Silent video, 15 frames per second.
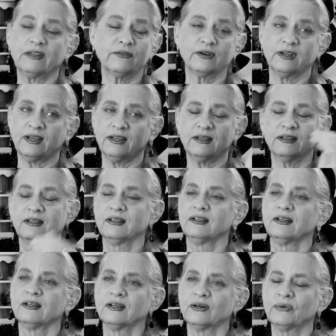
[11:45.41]
The other night,
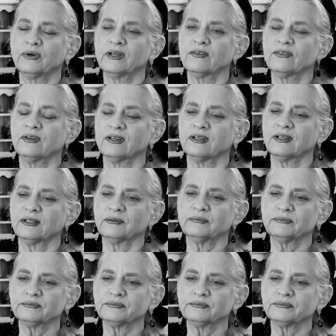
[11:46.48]
one of the